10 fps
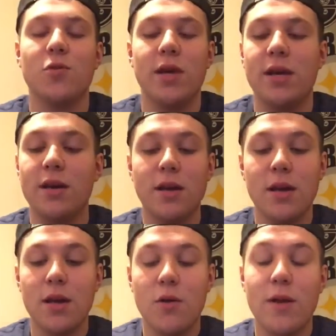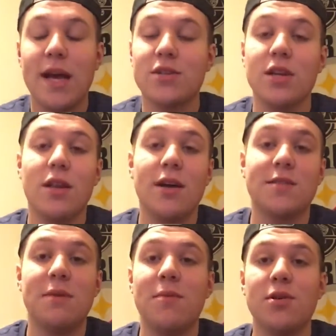We we actually lost
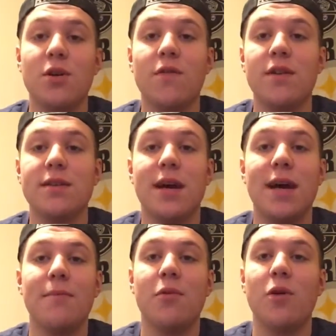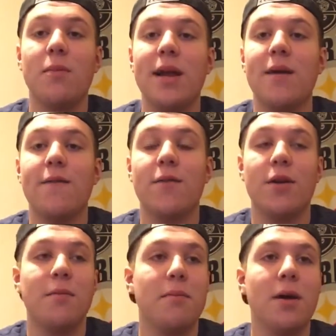members over the time, but we made up for it.